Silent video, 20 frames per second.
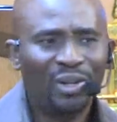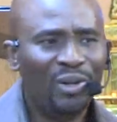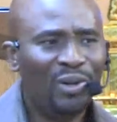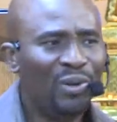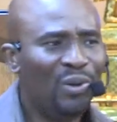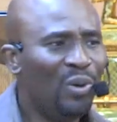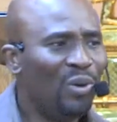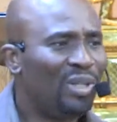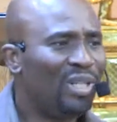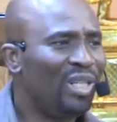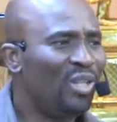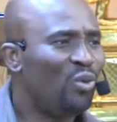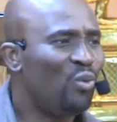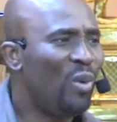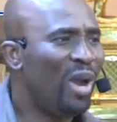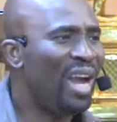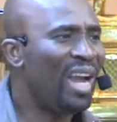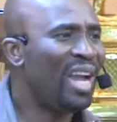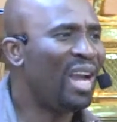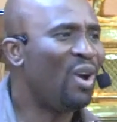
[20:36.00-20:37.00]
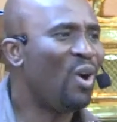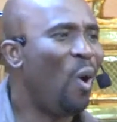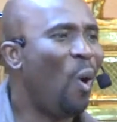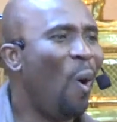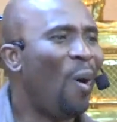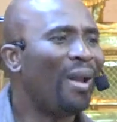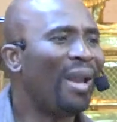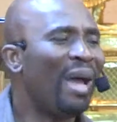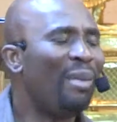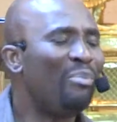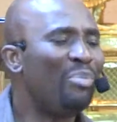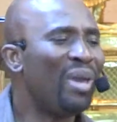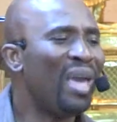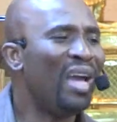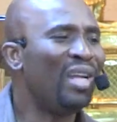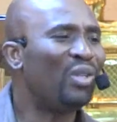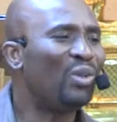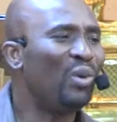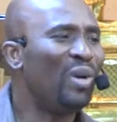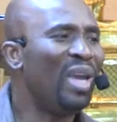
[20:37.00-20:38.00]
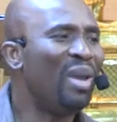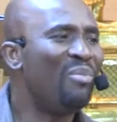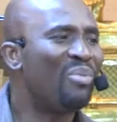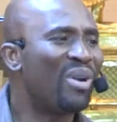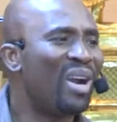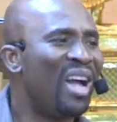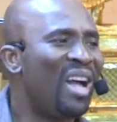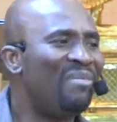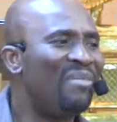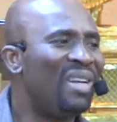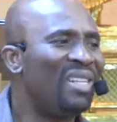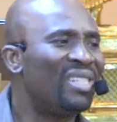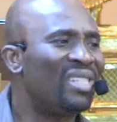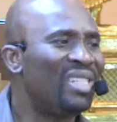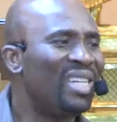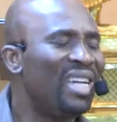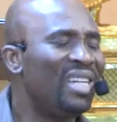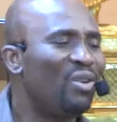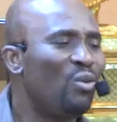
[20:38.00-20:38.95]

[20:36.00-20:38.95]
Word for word: Notice when God appeared to Abraham and said,